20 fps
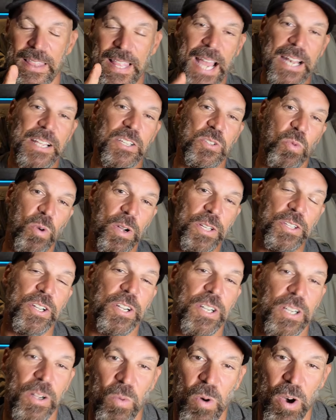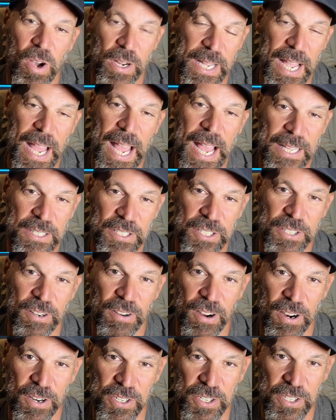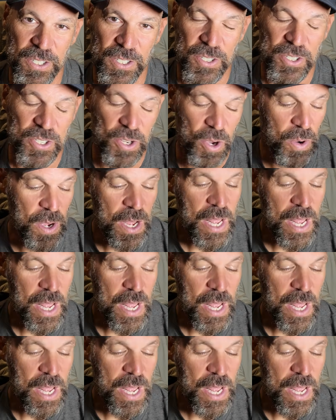That is one you're going to want to add to your arsenal. So